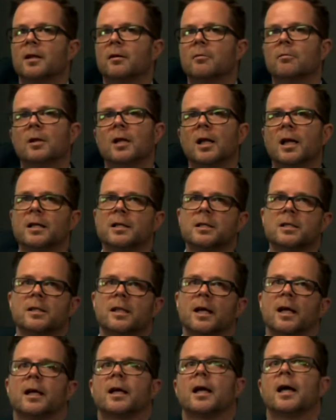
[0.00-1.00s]
that relate to
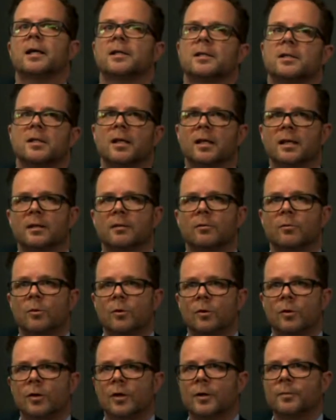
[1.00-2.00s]
that case study
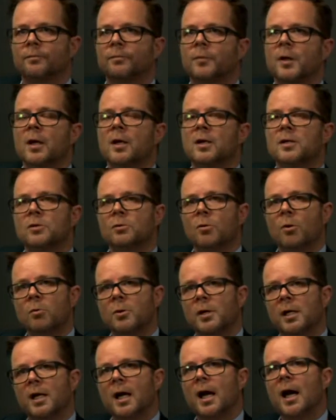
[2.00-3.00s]
work. So what
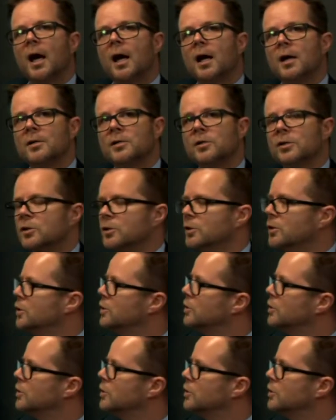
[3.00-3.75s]
we're going to ask you to